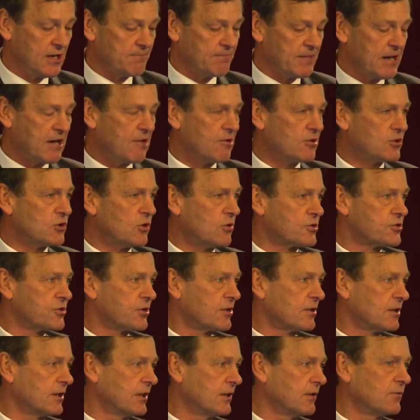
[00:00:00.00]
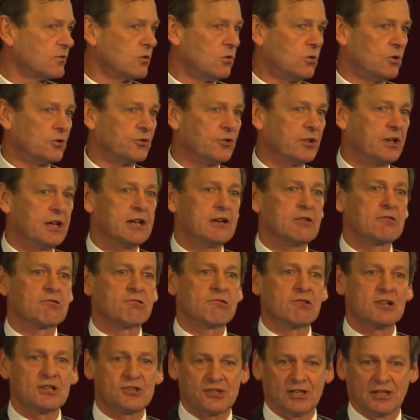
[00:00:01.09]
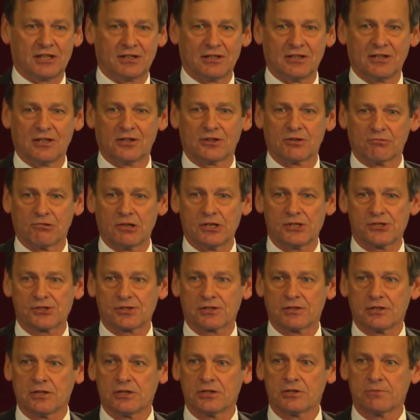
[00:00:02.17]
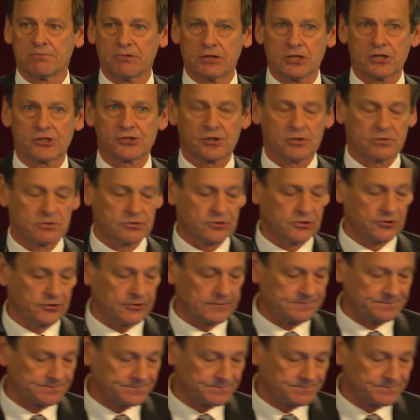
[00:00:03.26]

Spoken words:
paradoxically, of course, increasing the risk to British soldiers.